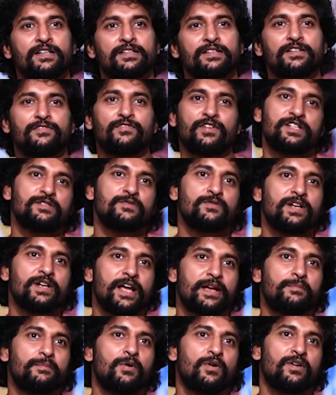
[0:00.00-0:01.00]
the first one
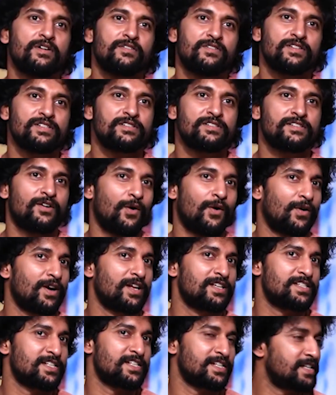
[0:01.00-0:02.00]
I bought was a
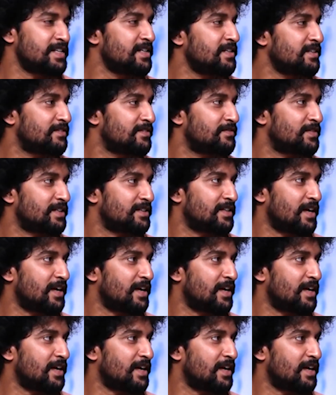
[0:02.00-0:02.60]
Honda City with,